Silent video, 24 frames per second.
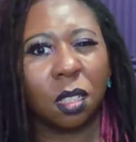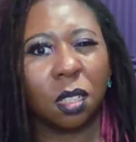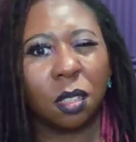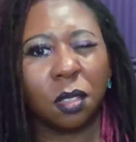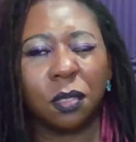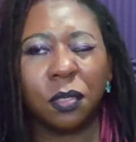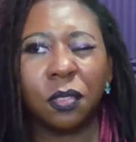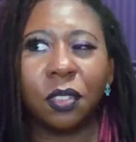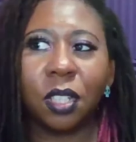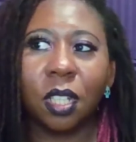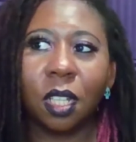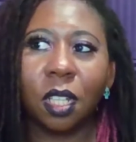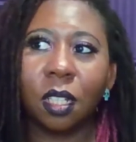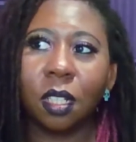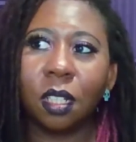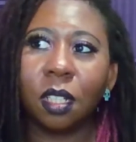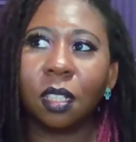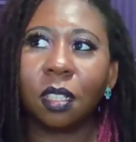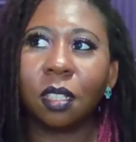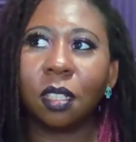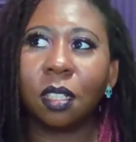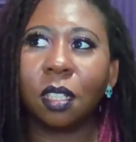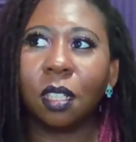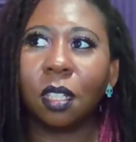forget
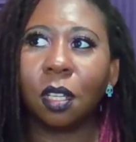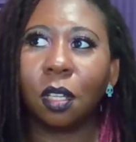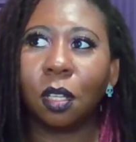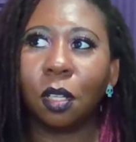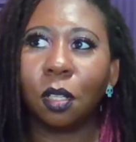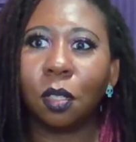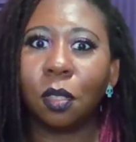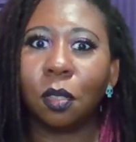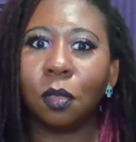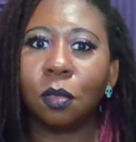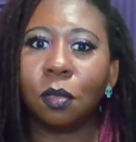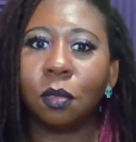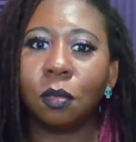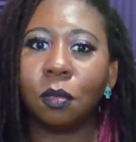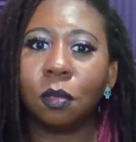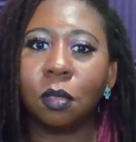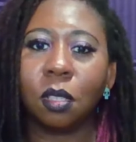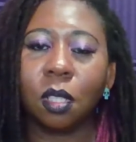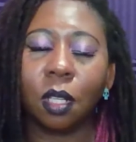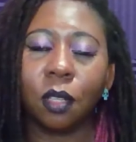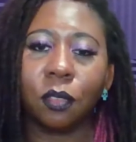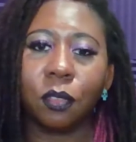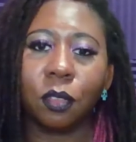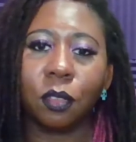the whole, well,
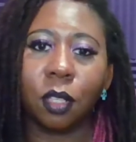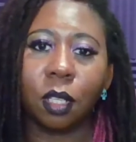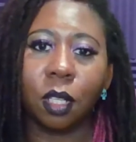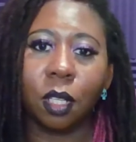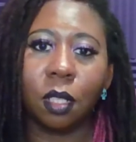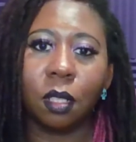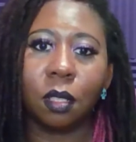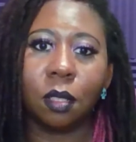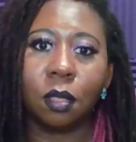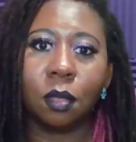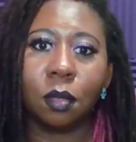not forget.